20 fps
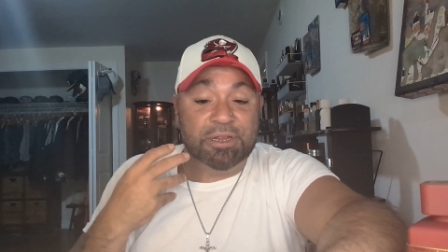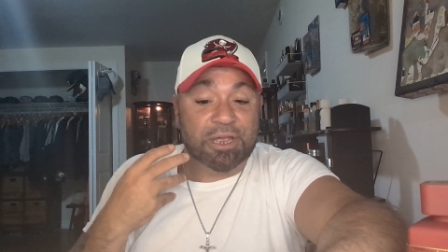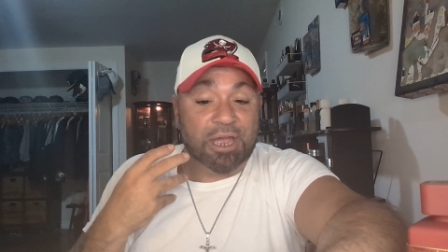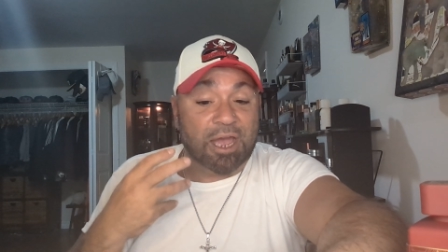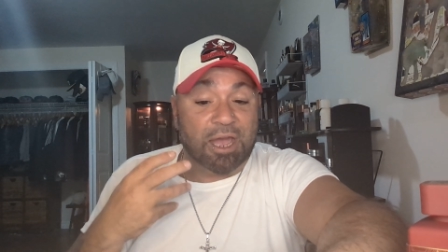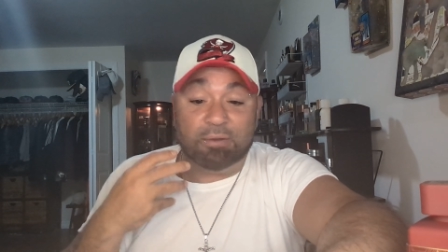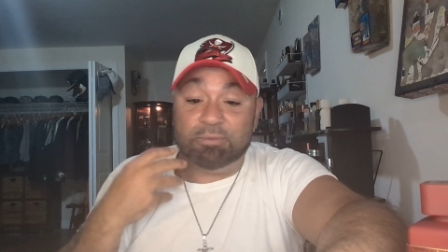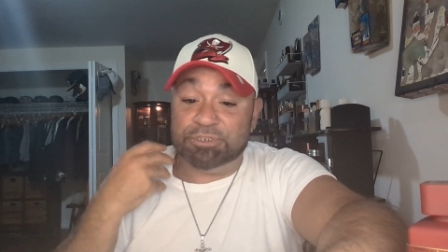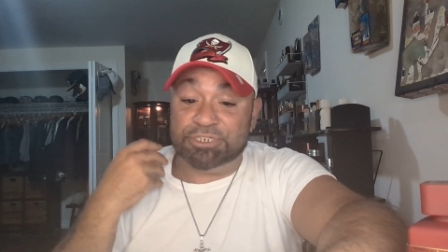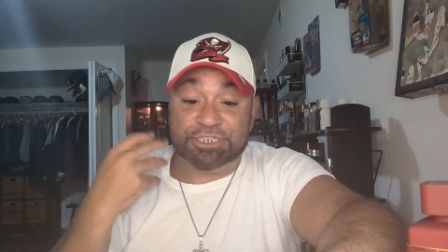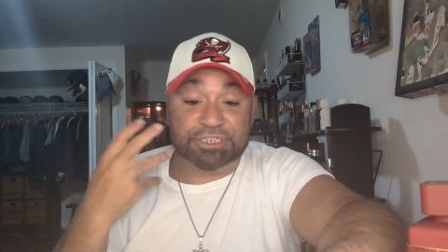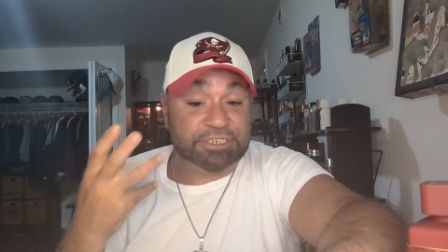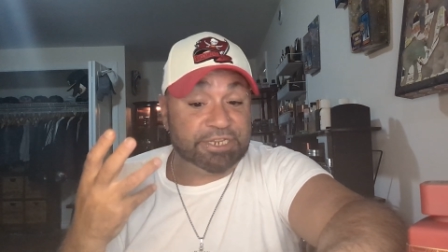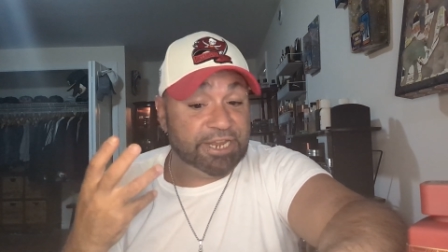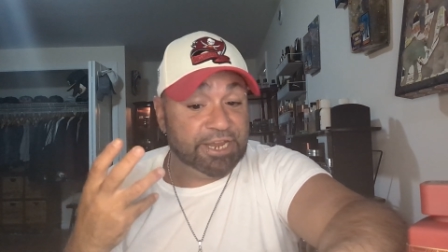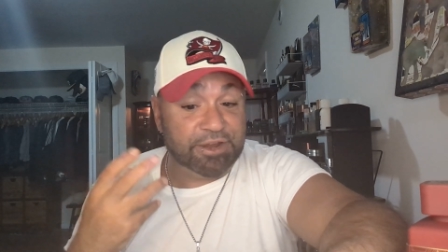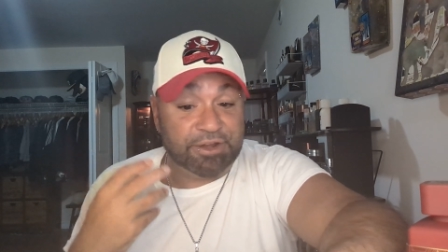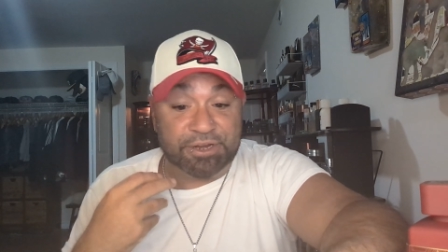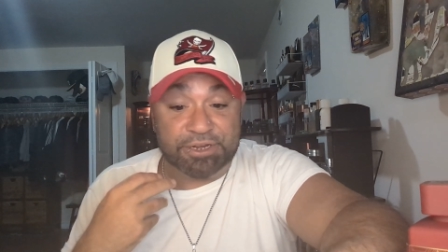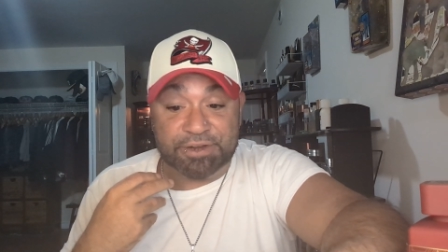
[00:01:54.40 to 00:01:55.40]
Uh, we just
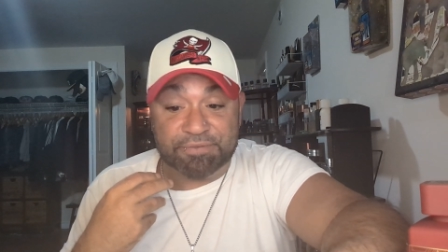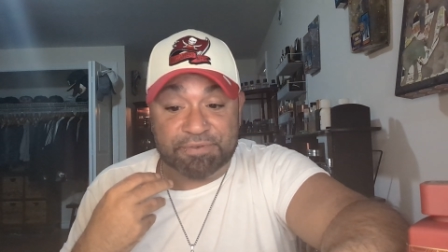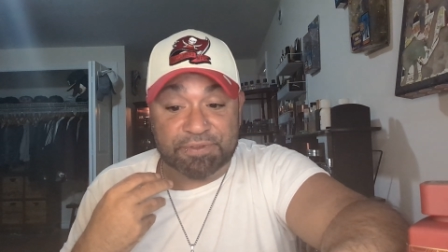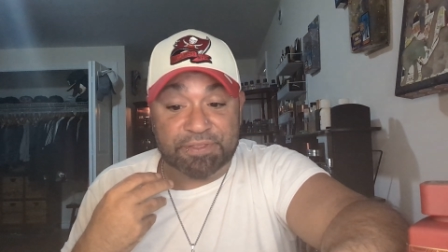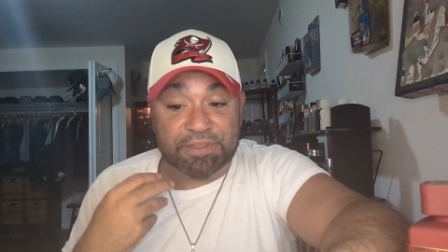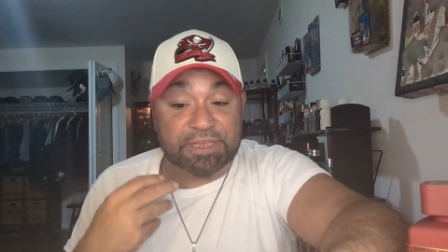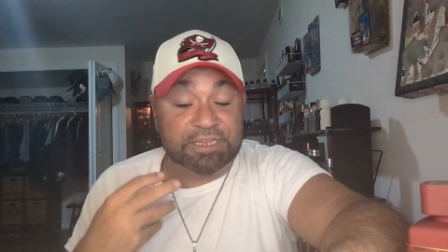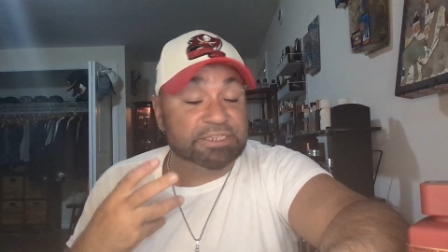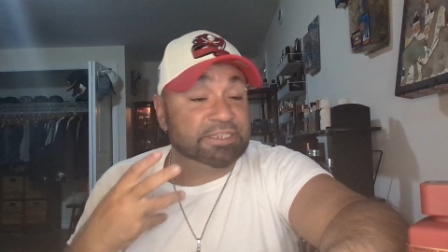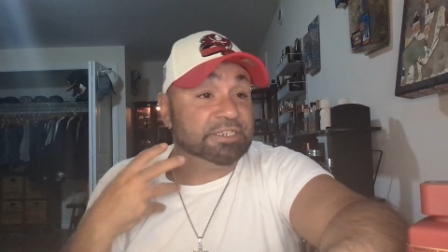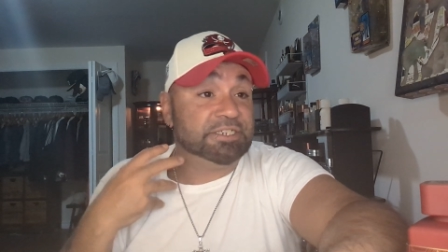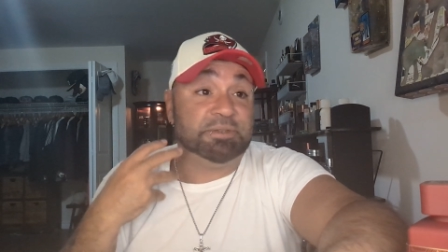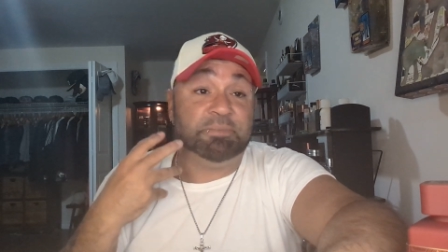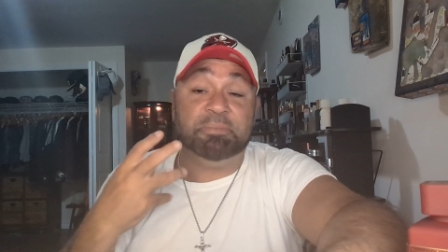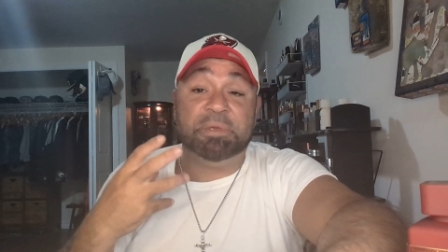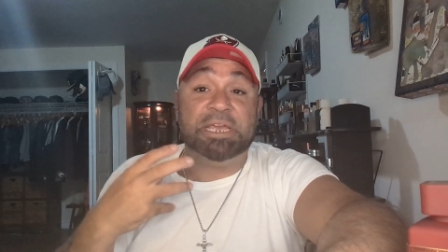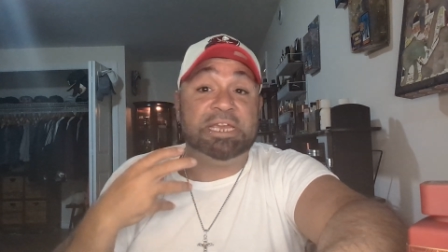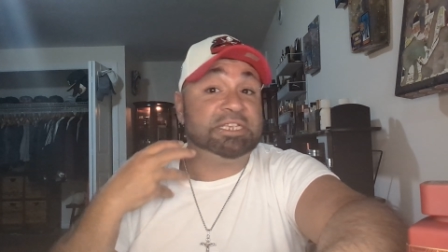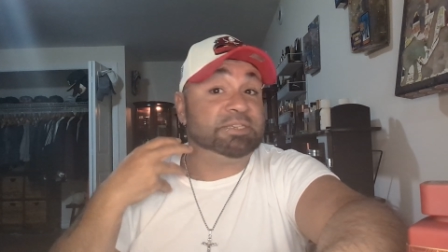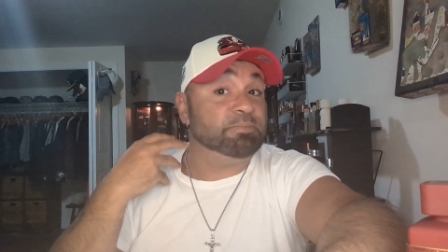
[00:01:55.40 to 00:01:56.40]
key in on different things because to
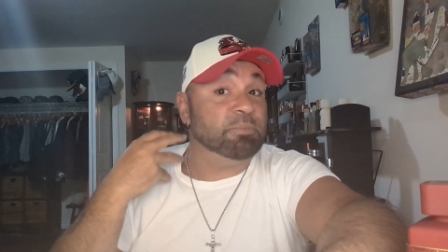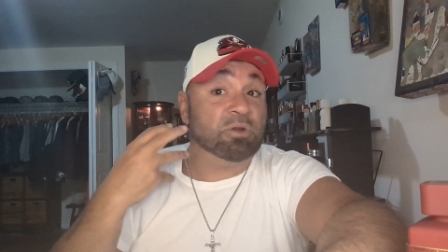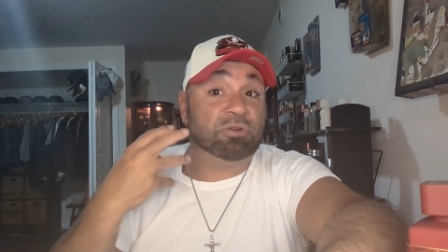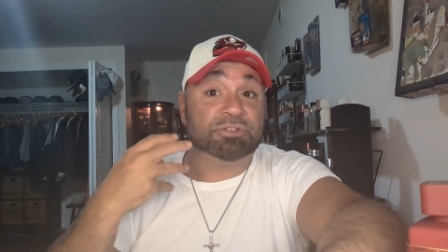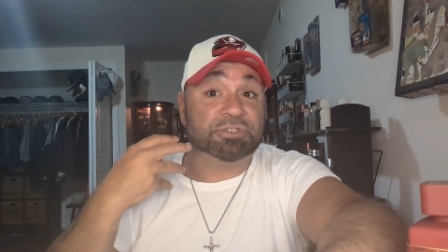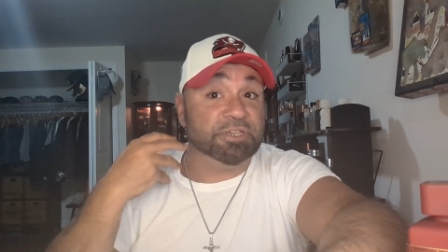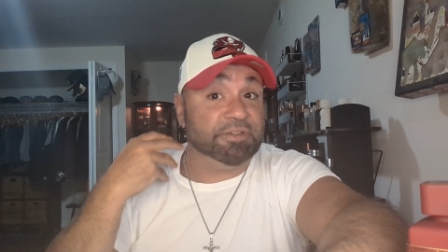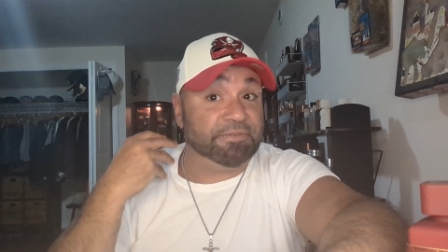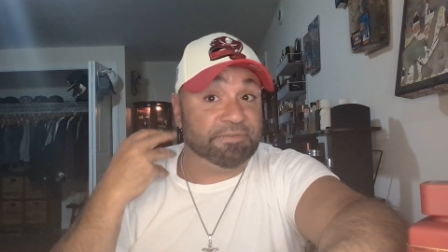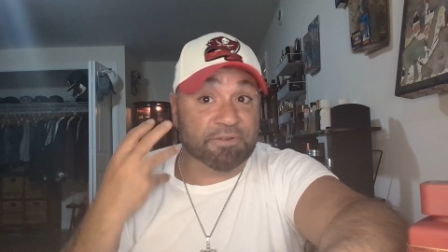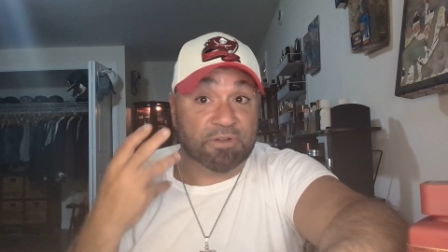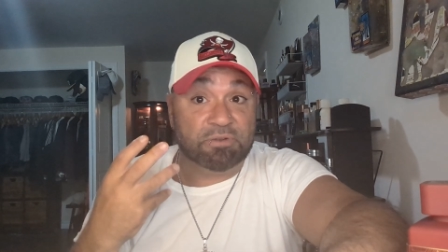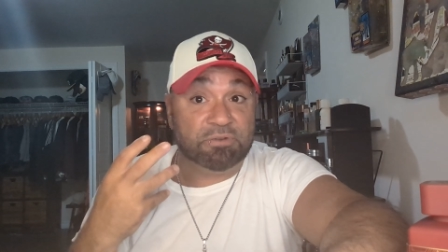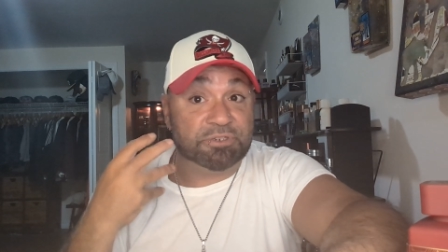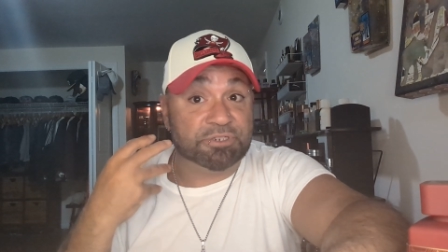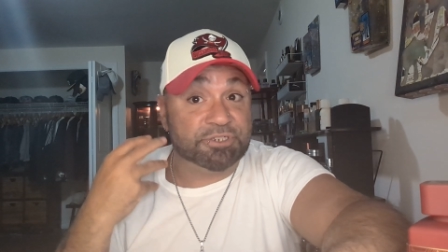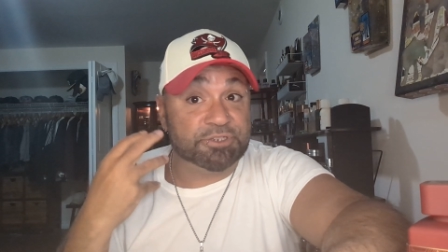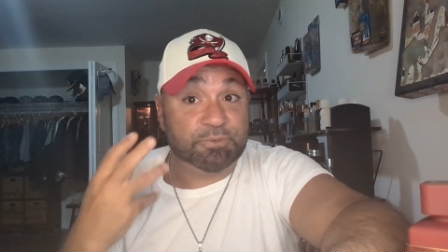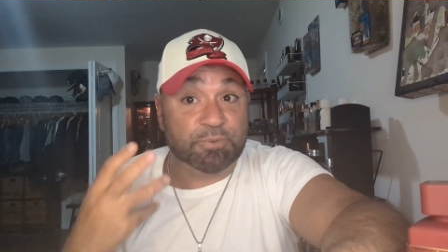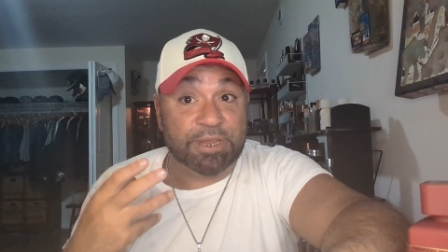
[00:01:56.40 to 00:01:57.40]
me, it's mostly
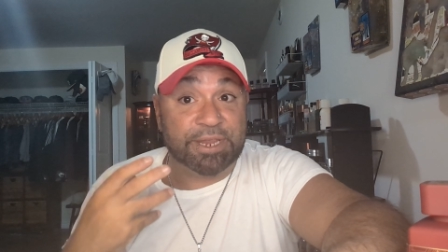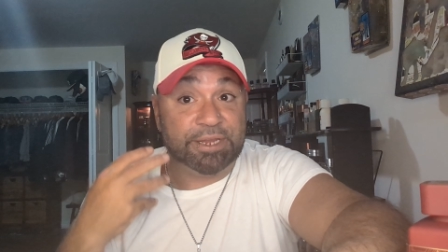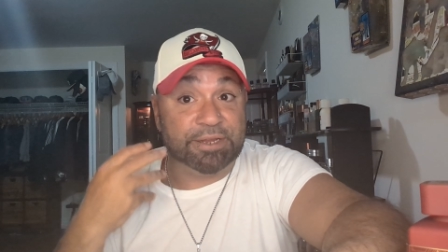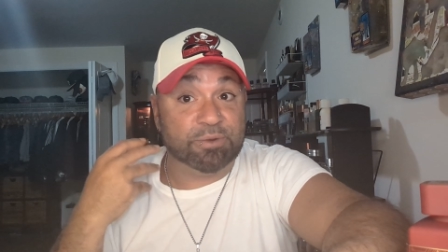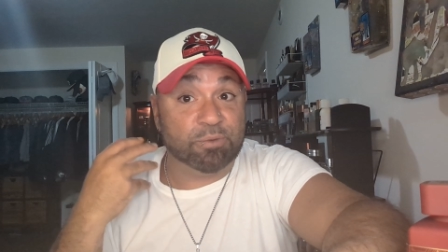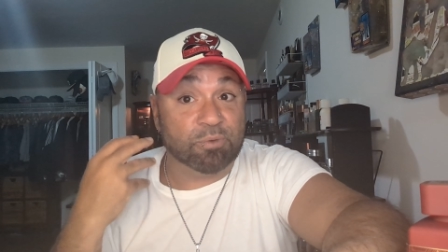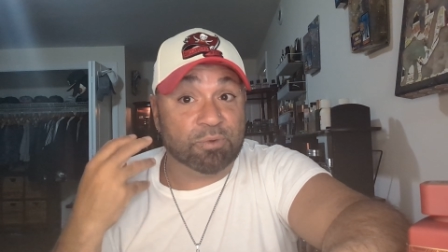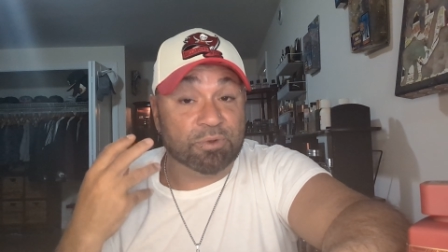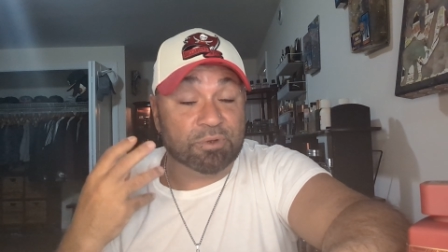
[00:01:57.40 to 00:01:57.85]
fruit, sweet,